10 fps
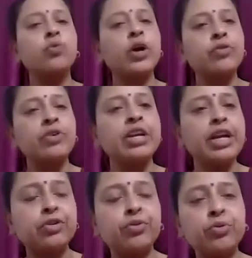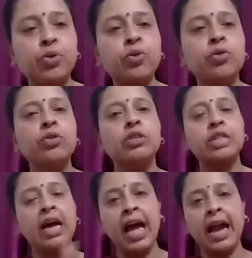what we need to know, the
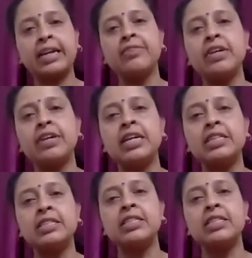activities,